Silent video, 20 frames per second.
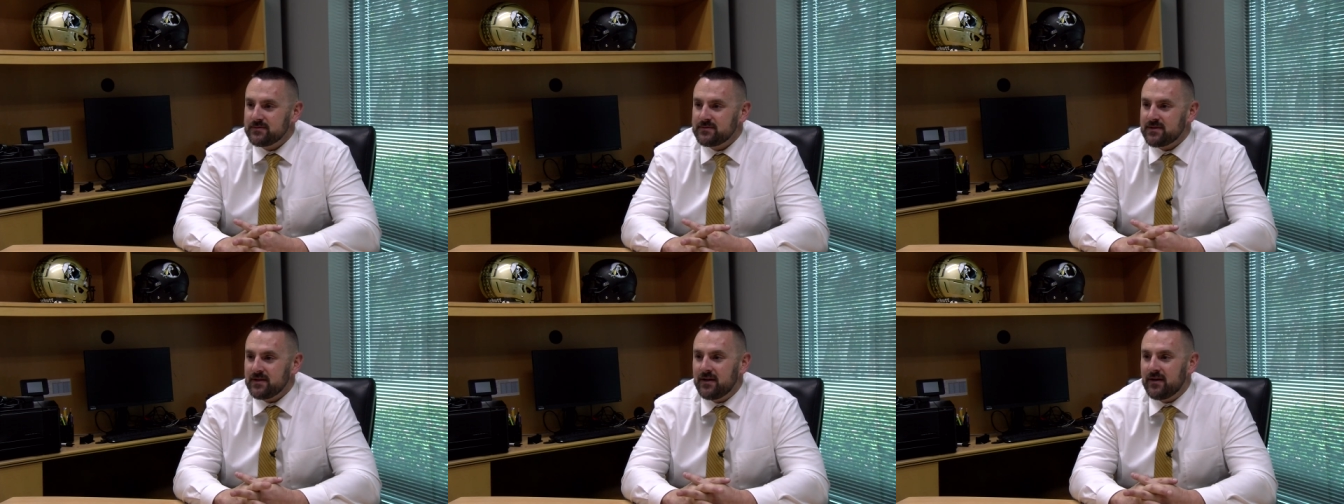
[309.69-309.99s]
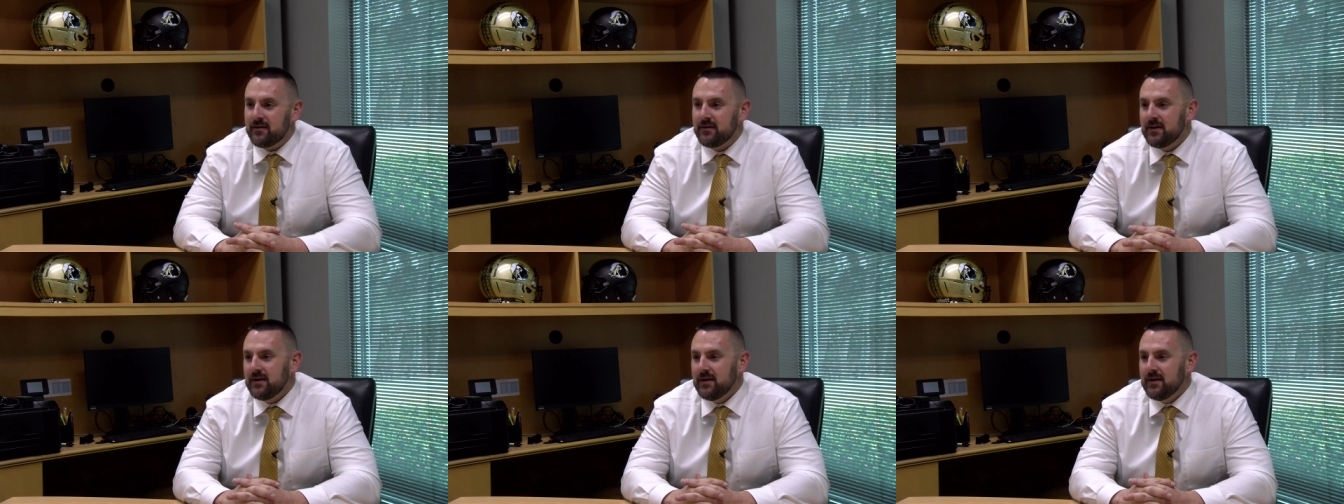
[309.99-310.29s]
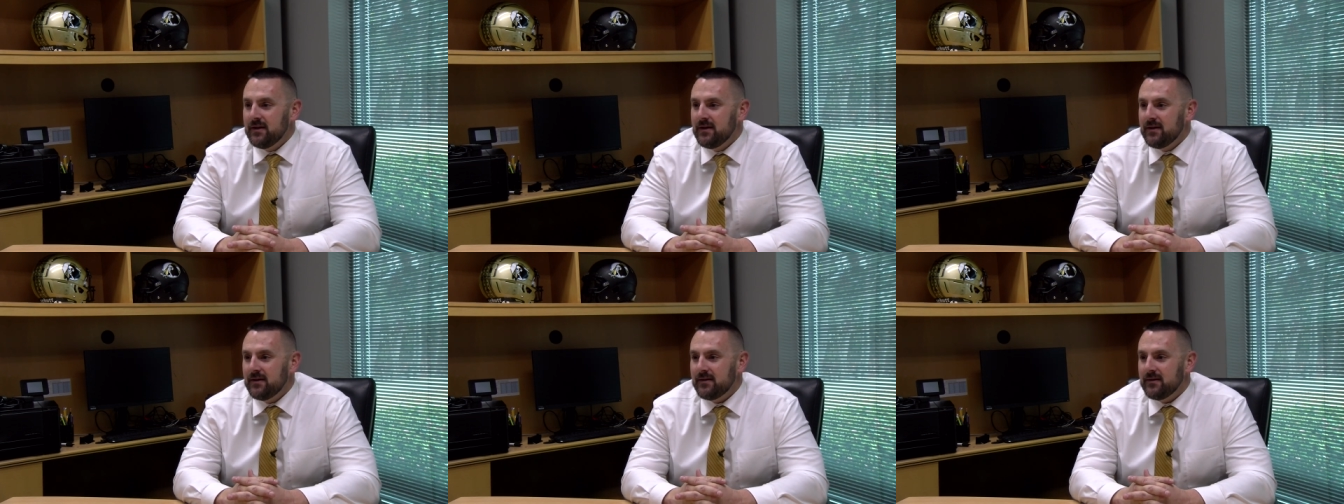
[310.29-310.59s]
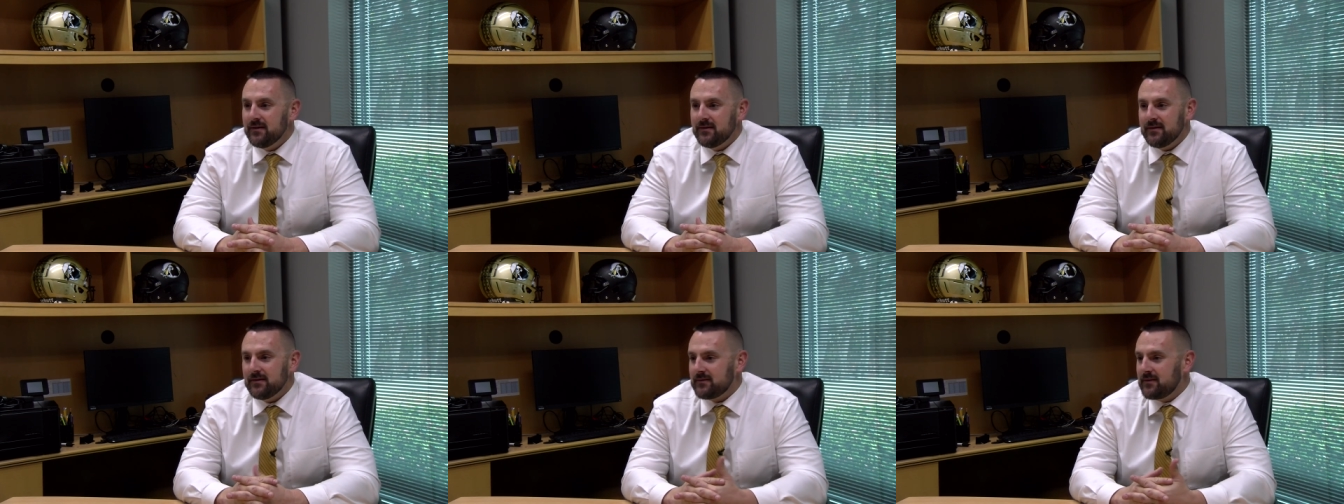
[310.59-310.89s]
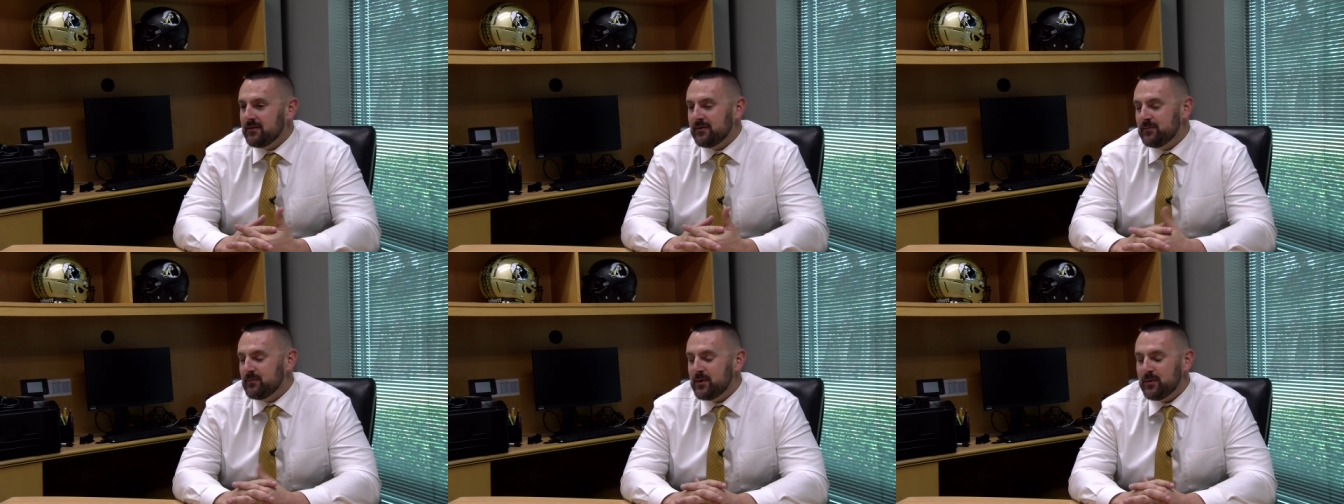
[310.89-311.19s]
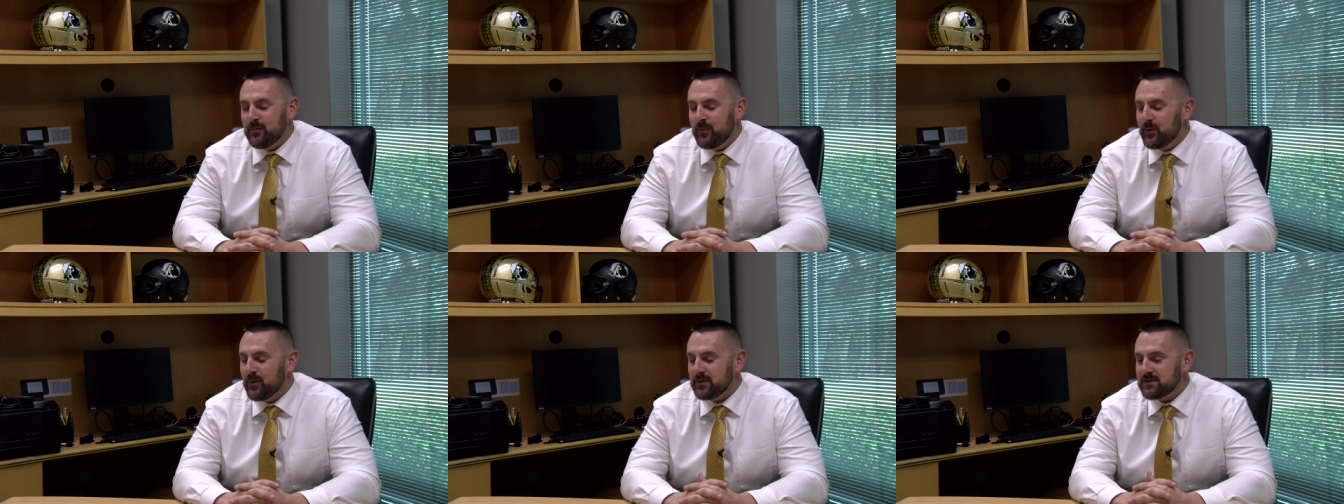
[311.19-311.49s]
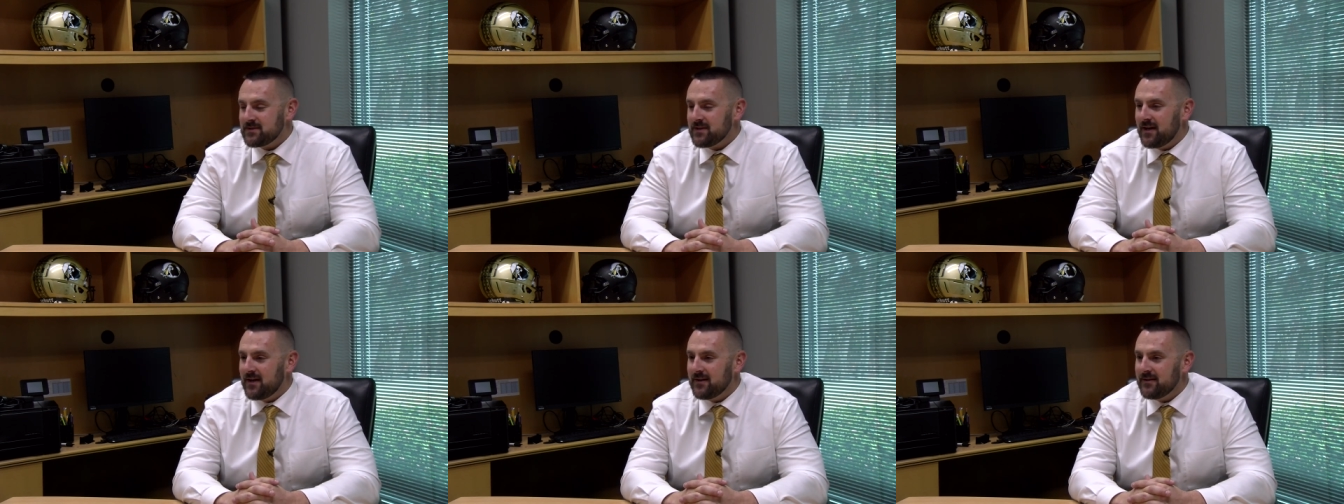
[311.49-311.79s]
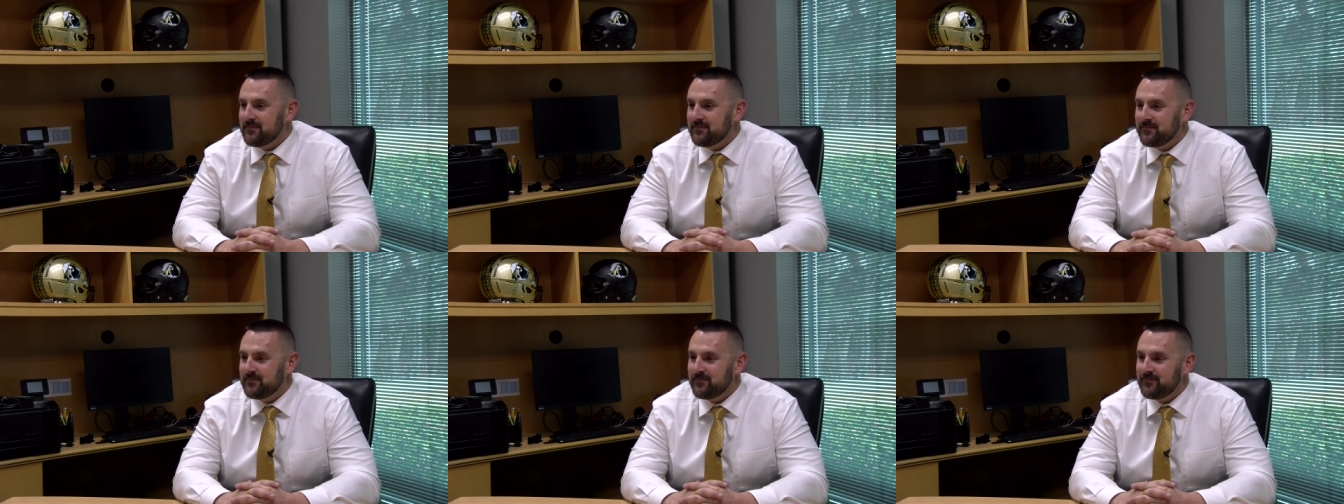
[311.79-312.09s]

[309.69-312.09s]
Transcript: So I couldn't be more excited.